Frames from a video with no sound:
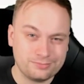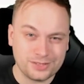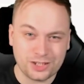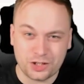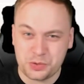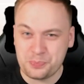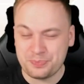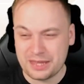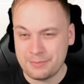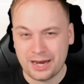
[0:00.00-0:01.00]
you know,
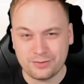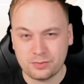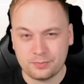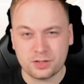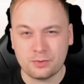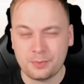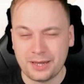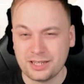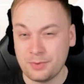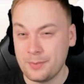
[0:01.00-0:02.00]
they might have some other
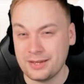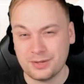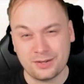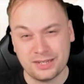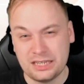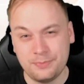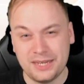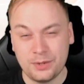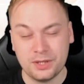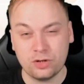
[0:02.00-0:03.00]
plays. Might be able to have another
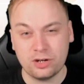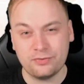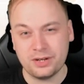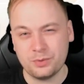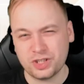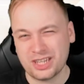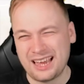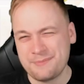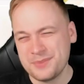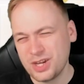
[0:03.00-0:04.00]
DPE with a Griffin, which
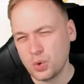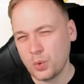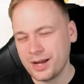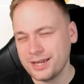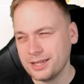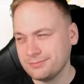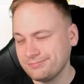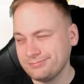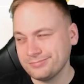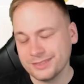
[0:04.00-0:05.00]
can be quite
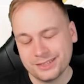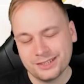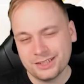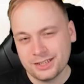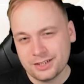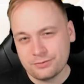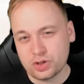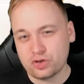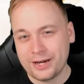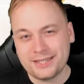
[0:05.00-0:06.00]

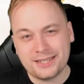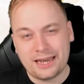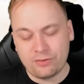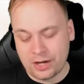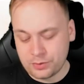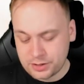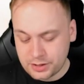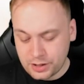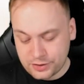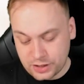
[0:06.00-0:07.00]
frustrating to get around.
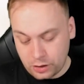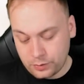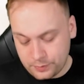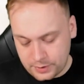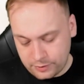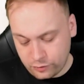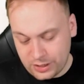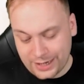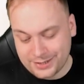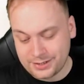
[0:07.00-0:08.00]
So, 3
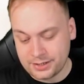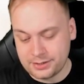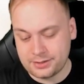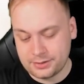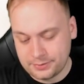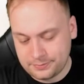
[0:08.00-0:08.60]
Lancias.